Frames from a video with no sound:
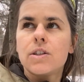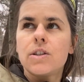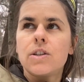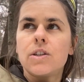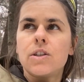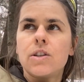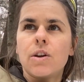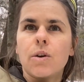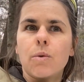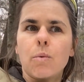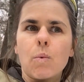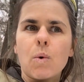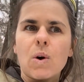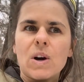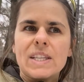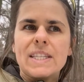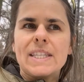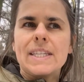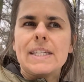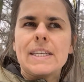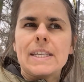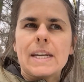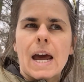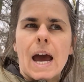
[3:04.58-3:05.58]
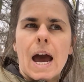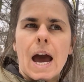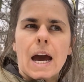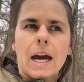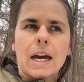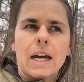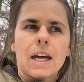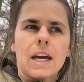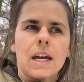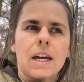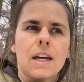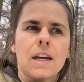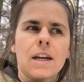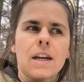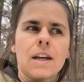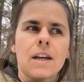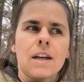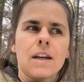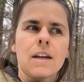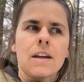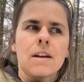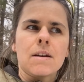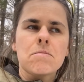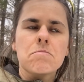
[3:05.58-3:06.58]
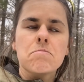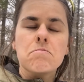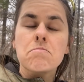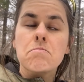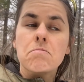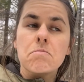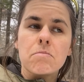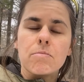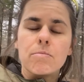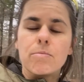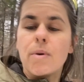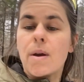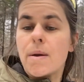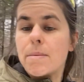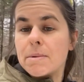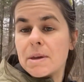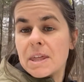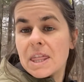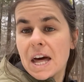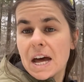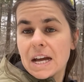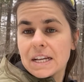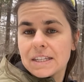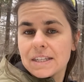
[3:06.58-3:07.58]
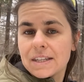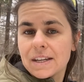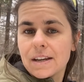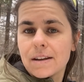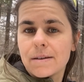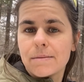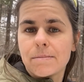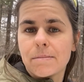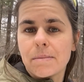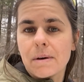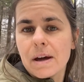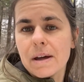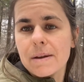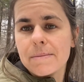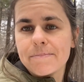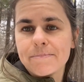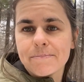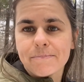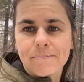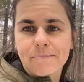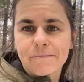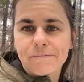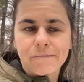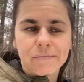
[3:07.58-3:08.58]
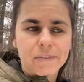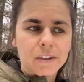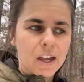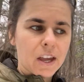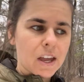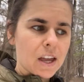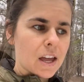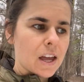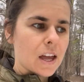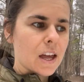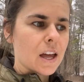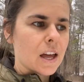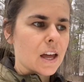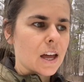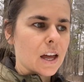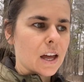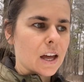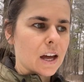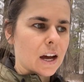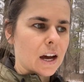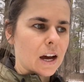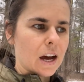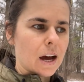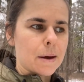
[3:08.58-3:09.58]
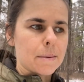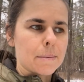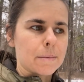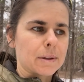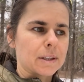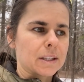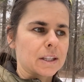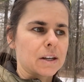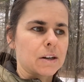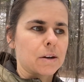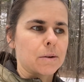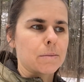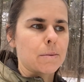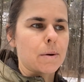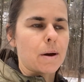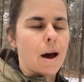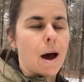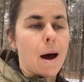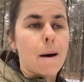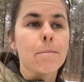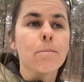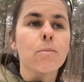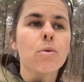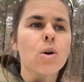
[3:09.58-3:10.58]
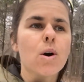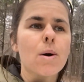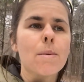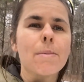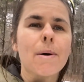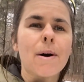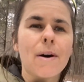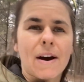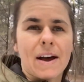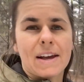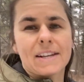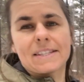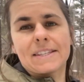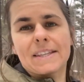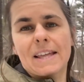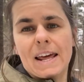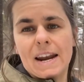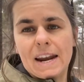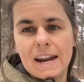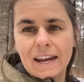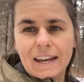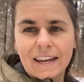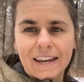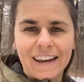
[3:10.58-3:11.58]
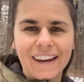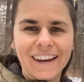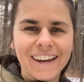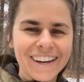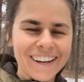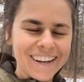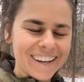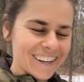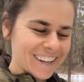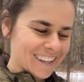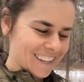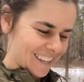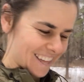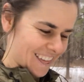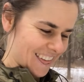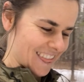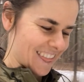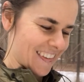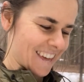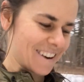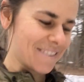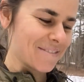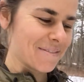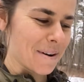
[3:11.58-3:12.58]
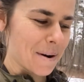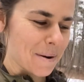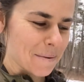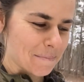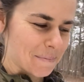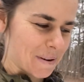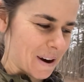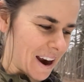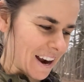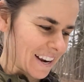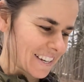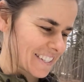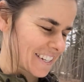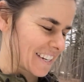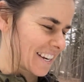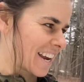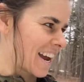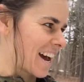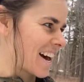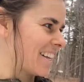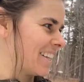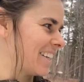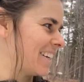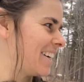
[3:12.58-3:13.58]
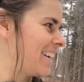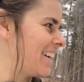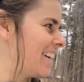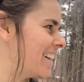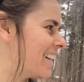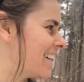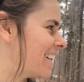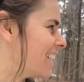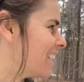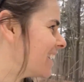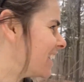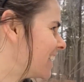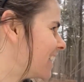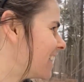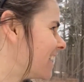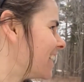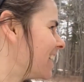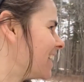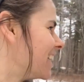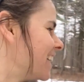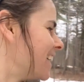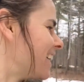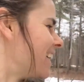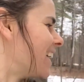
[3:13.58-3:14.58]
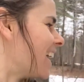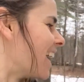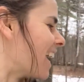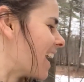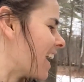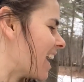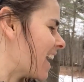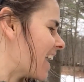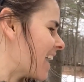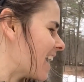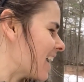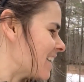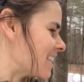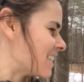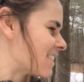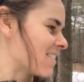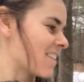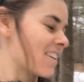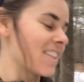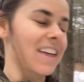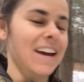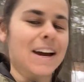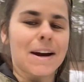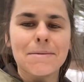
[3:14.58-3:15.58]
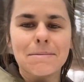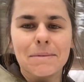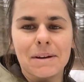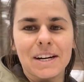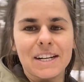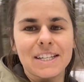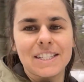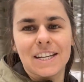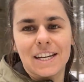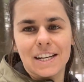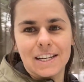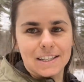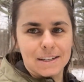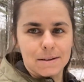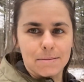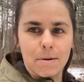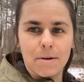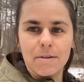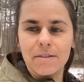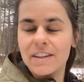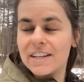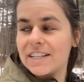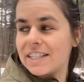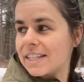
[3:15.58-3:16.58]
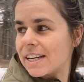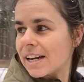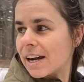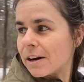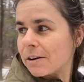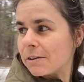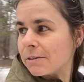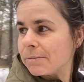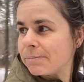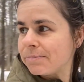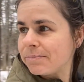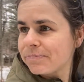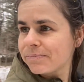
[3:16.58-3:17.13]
to one stack. Maybe that's it. But I'm more about aesthetic than about practicality. So I think I'm gonna take some of these down.